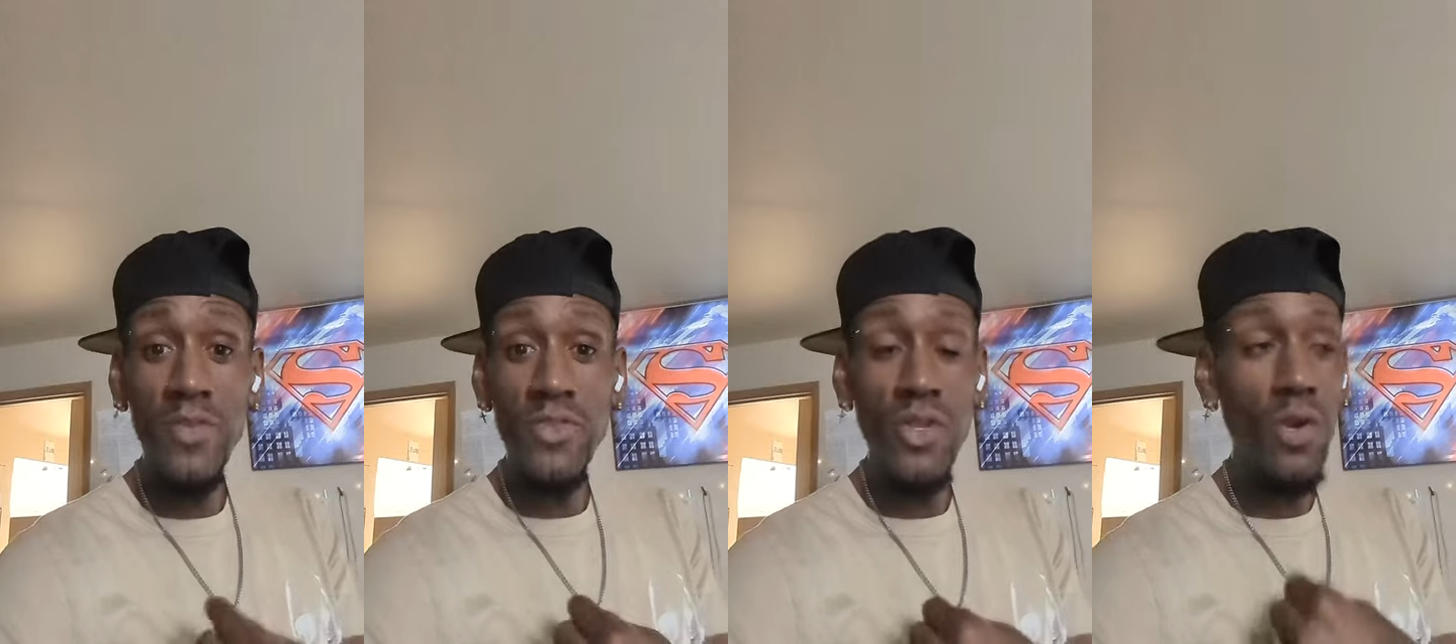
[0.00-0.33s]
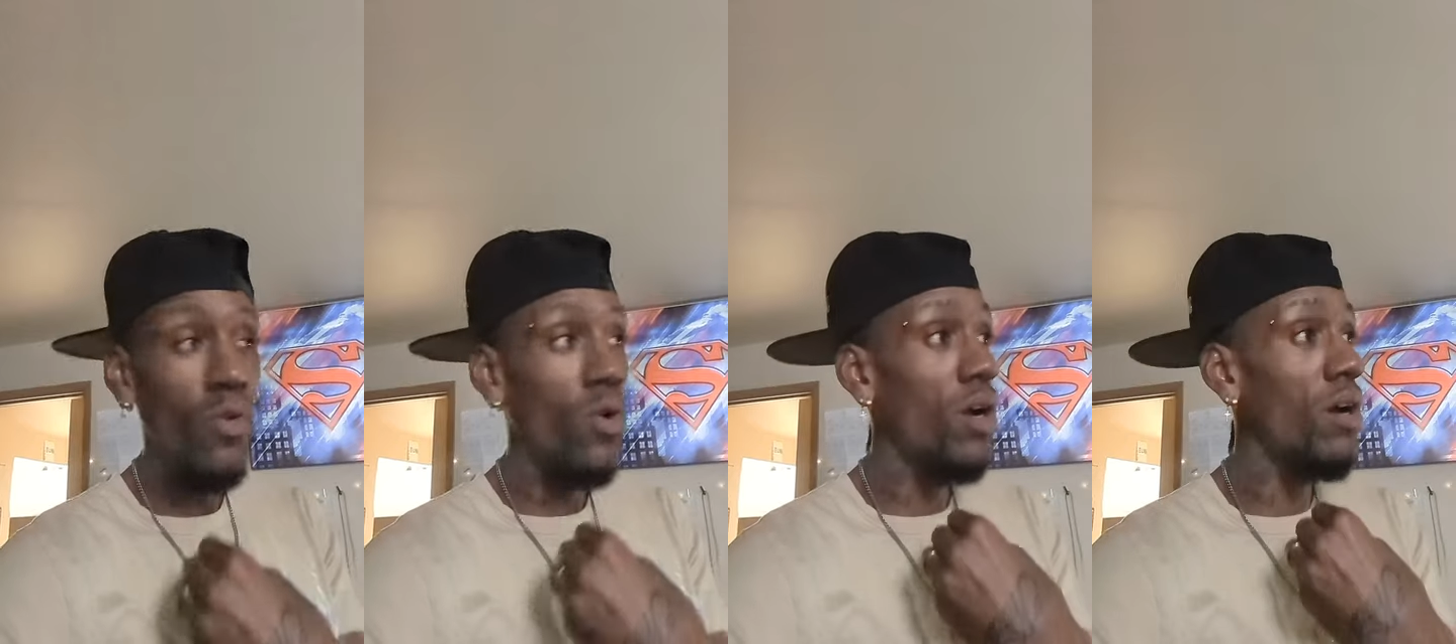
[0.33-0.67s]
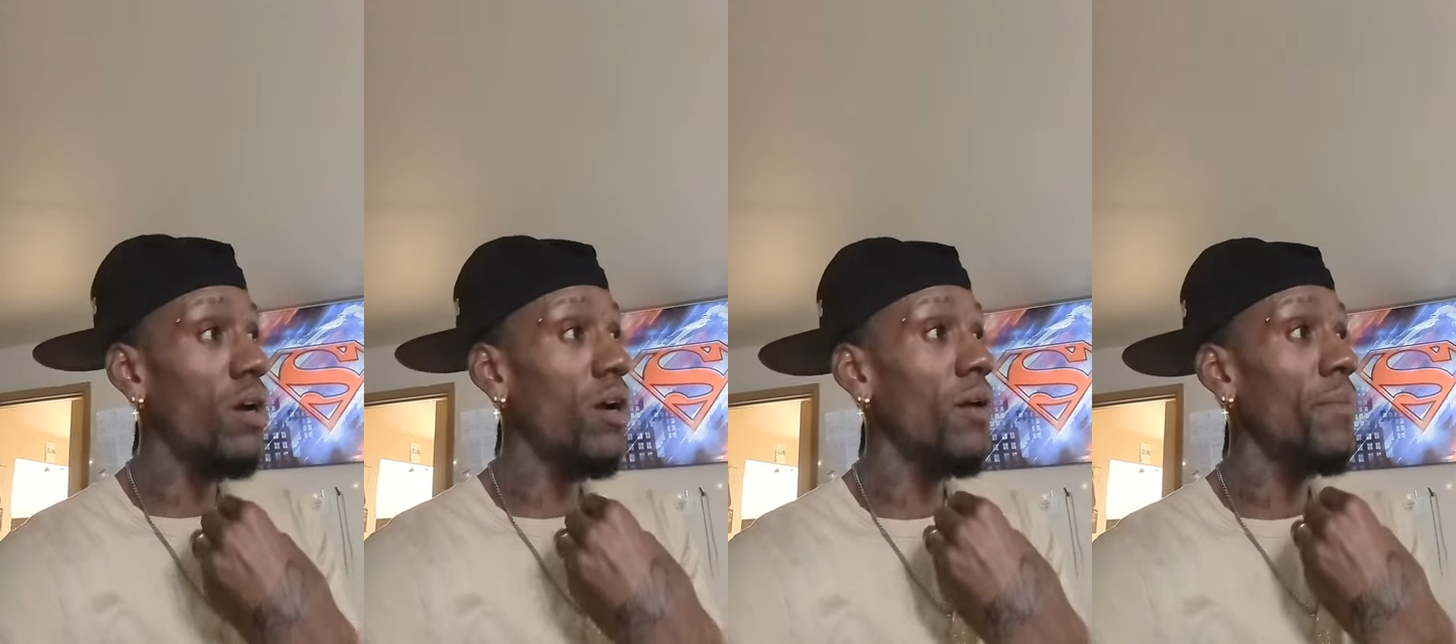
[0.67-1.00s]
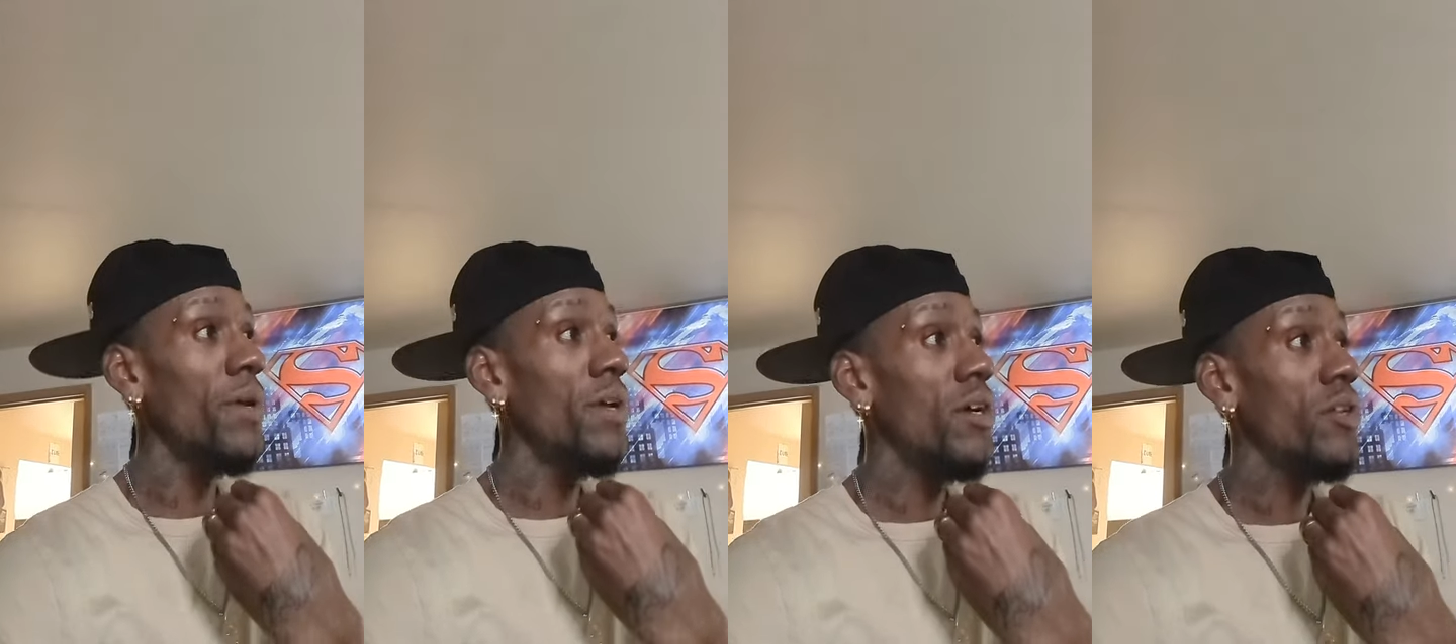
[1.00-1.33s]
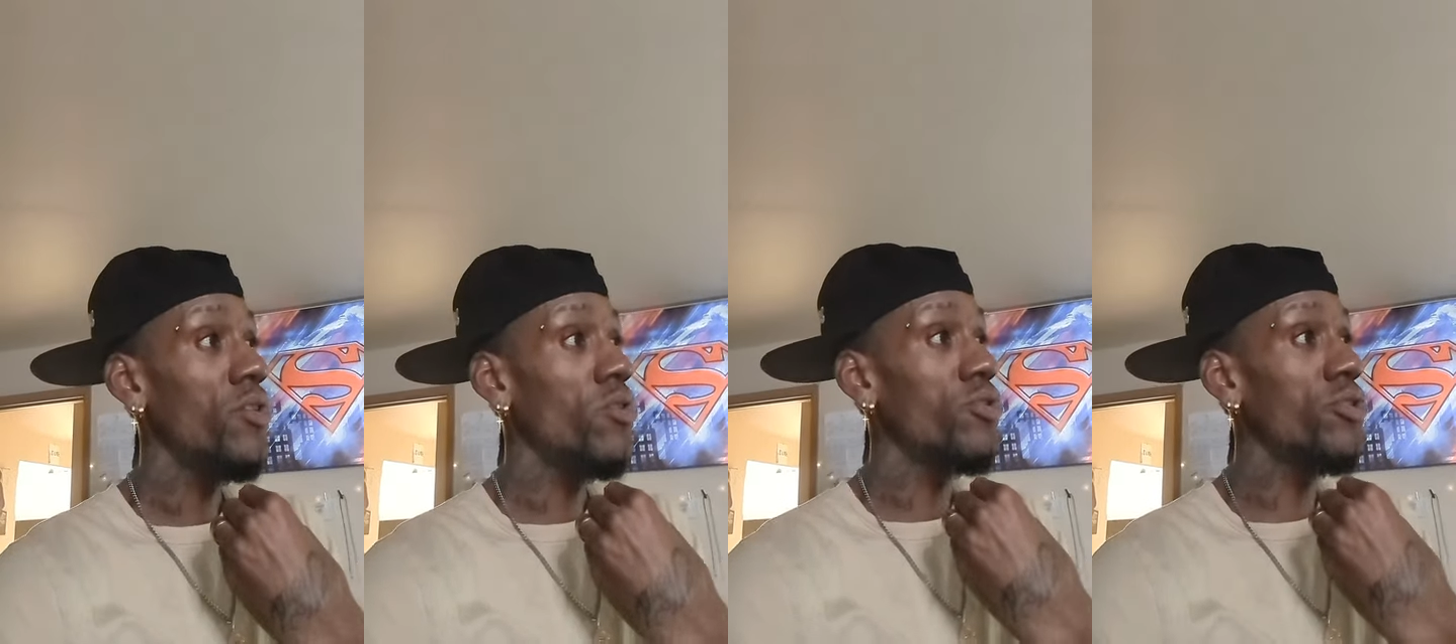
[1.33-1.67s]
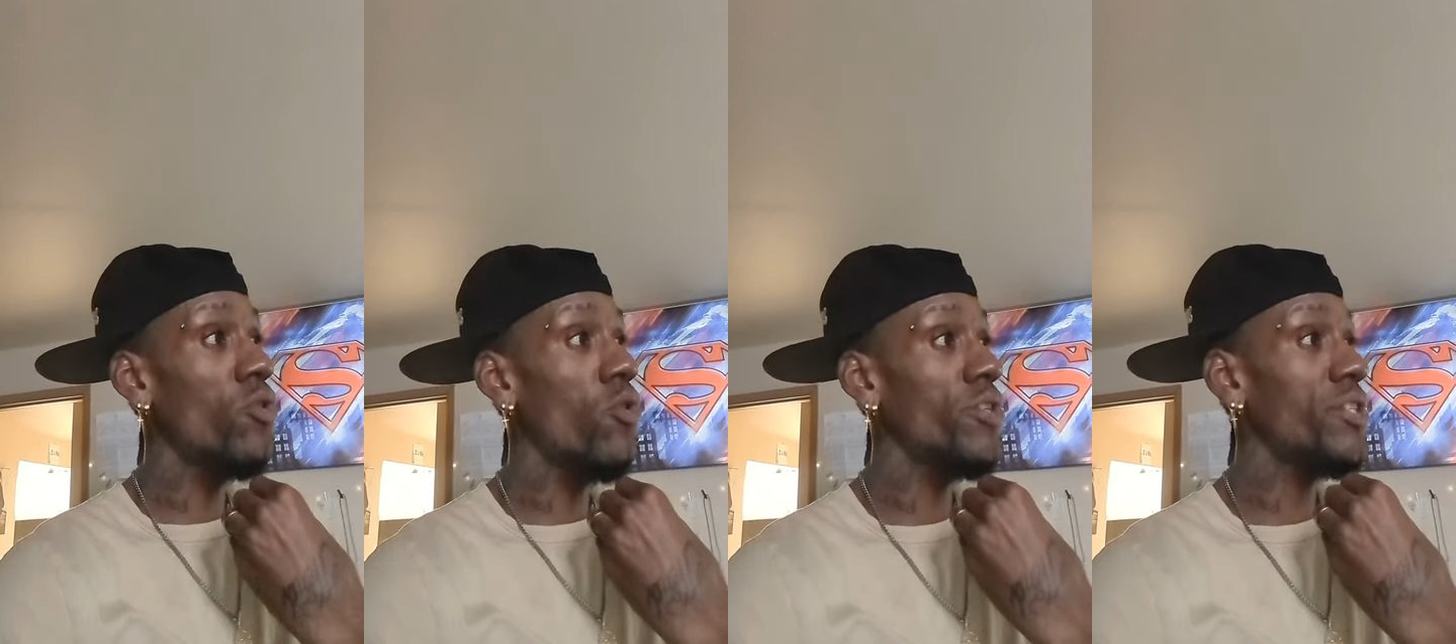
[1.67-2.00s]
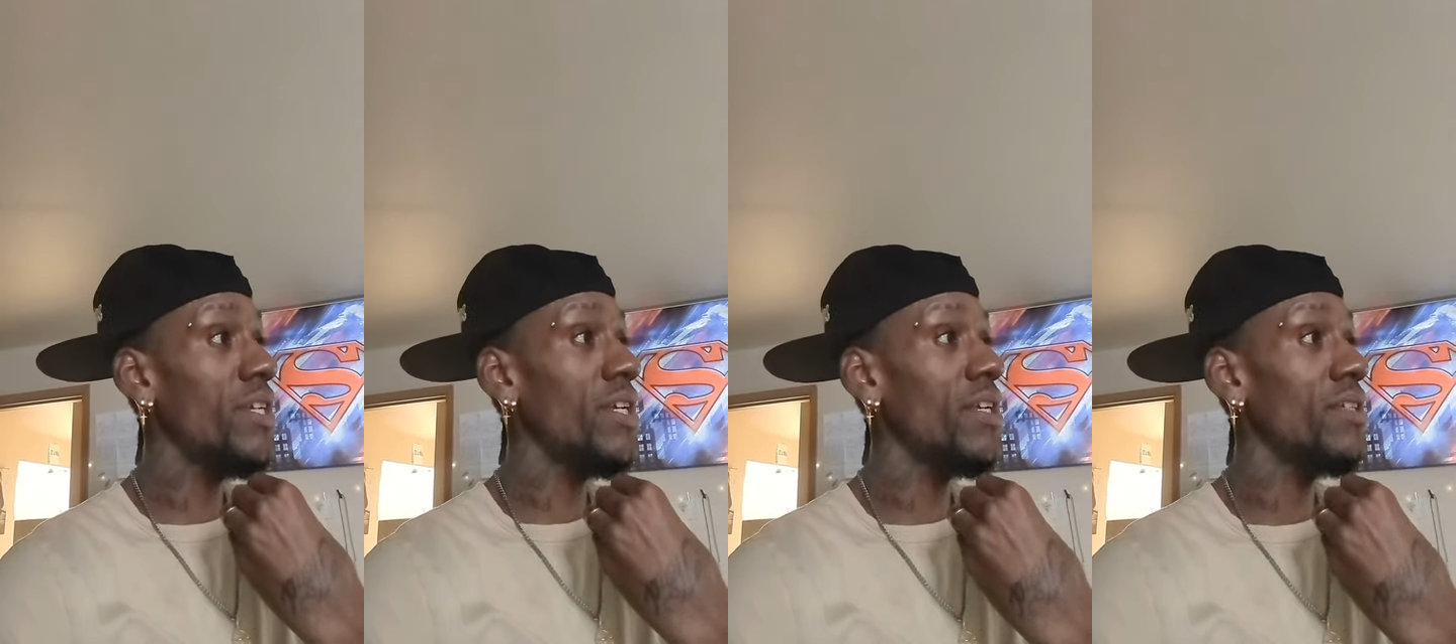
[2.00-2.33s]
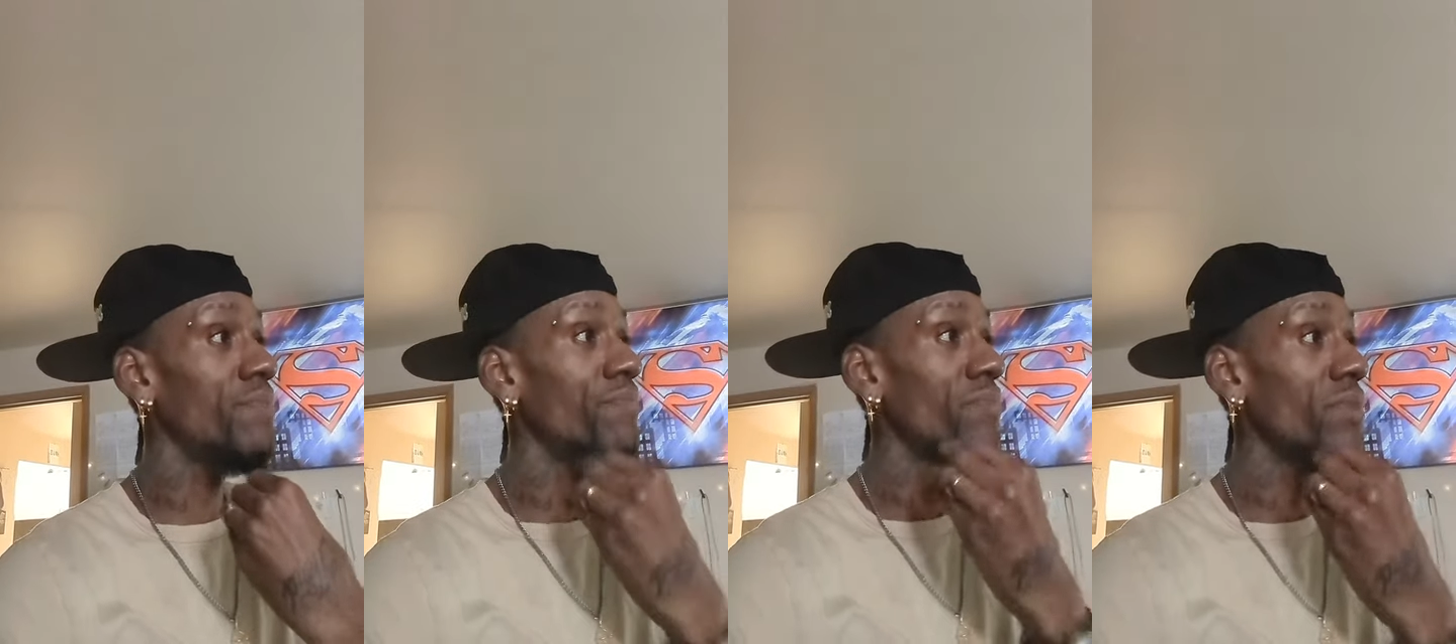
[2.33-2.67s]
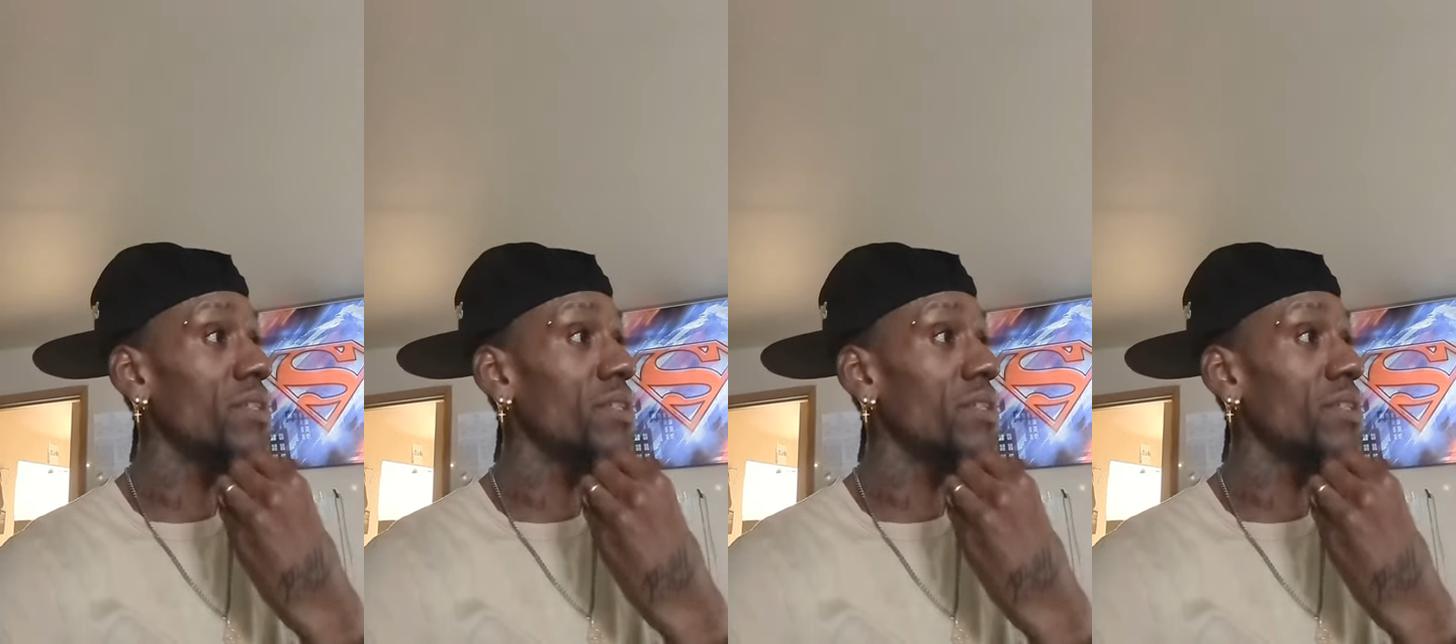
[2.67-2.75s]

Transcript: There's no um no scorching